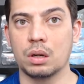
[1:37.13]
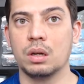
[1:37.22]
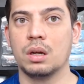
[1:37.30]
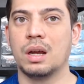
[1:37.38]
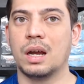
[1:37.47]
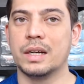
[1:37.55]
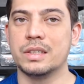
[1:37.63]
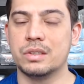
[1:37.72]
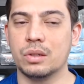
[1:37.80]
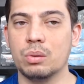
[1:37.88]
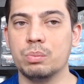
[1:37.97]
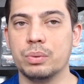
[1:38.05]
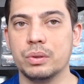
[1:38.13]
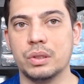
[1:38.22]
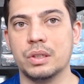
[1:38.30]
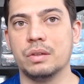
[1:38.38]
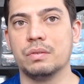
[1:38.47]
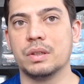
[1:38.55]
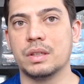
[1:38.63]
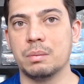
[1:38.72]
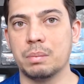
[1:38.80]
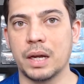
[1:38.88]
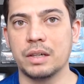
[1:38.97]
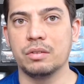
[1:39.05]
I don't believe that they
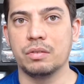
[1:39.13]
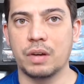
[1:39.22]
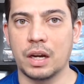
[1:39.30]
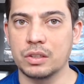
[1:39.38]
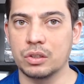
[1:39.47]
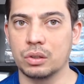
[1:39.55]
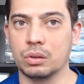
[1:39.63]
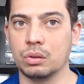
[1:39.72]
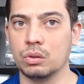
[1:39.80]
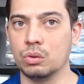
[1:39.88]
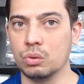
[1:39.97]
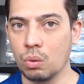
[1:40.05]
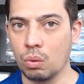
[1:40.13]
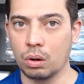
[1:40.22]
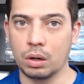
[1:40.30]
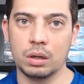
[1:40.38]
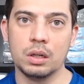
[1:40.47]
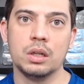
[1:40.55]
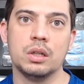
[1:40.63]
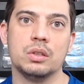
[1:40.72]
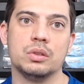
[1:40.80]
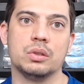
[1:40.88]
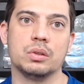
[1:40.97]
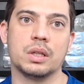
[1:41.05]
manufacture nor
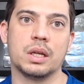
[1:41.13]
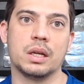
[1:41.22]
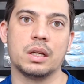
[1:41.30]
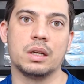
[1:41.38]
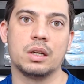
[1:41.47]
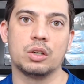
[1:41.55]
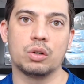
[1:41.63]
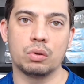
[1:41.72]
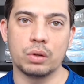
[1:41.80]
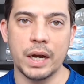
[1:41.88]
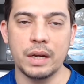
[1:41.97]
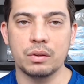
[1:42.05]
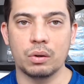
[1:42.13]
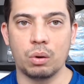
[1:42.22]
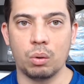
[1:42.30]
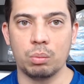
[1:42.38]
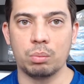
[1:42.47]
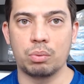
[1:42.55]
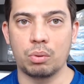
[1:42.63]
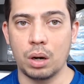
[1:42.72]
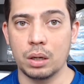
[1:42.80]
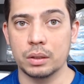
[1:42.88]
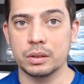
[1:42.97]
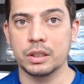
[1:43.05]
do they create their own
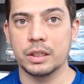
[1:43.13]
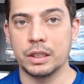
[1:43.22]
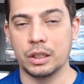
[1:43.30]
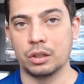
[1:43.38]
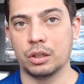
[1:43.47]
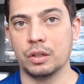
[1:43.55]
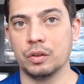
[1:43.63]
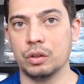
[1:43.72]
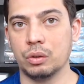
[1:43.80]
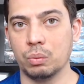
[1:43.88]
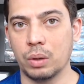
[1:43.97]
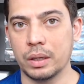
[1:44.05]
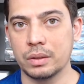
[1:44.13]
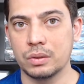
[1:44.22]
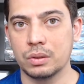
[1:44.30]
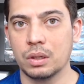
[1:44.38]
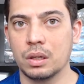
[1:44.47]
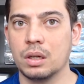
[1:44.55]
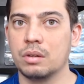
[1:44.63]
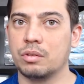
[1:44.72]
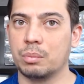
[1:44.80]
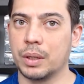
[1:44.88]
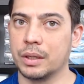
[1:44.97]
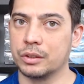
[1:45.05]
product here in the US. From
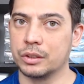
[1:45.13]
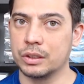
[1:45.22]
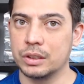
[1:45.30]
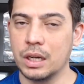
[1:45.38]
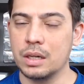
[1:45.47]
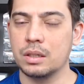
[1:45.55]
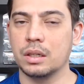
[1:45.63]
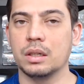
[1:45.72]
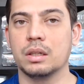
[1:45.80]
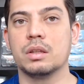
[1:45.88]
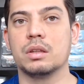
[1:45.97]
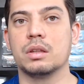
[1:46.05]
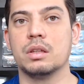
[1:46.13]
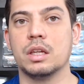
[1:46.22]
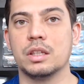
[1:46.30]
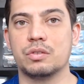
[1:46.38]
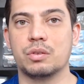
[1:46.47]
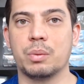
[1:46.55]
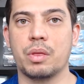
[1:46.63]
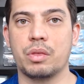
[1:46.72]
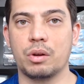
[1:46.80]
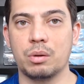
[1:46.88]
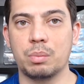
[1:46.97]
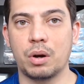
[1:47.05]
my understanding, it's from a
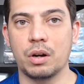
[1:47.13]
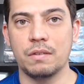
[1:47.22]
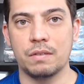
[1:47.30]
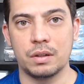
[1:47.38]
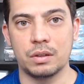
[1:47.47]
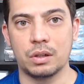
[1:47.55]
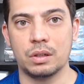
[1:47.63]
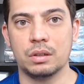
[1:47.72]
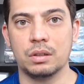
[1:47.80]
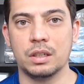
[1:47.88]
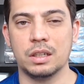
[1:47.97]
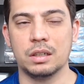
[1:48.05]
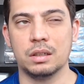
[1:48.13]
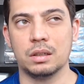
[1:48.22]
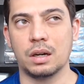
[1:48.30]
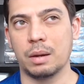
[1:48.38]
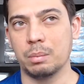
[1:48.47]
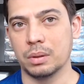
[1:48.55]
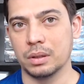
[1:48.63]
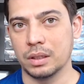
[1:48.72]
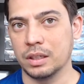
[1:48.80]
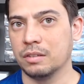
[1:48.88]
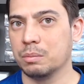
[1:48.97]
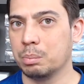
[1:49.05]
third-party vendor in, I
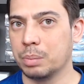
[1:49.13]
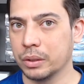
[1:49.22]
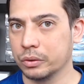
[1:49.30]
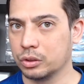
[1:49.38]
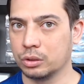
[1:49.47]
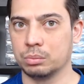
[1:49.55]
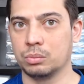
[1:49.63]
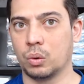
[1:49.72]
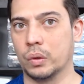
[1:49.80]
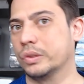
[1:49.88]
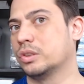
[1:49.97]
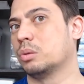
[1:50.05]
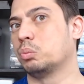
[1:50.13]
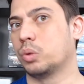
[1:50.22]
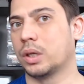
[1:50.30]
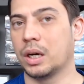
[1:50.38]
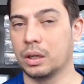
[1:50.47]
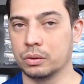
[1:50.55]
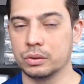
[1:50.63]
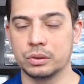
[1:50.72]
believe, Belgium or somewhere else.